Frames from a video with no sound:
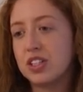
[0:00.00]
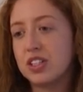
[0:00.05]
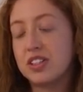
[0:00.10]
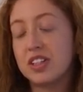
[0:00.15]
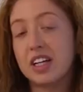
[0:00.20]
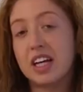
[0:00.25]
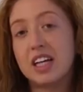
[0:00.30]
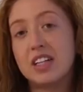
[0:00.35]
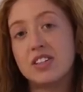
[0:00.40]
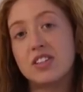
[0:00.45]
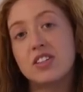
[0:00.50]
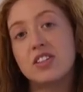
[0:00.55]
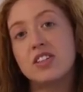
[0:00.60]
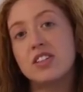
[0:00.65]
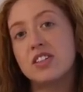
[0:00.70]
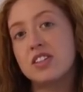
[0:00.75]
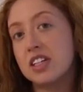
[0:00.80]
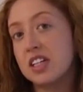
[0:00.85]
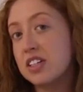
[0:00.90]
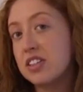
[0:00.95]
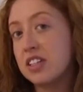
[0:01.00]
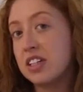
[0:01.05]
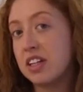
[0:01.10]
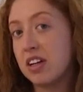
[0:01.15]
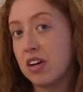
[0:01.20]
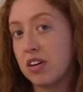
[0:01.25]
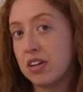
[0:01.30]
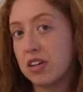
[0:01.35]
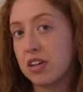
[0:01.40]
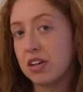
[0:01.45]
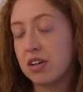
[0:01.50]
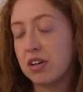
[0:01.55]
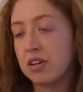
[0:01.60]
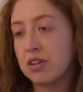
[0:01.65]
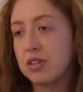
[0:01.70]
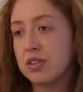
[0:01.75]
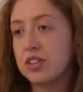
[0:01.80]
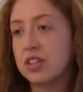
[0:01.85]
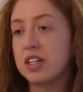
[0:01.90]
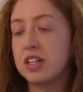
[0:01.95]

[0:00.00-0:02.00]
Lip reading: is against 16 other girls,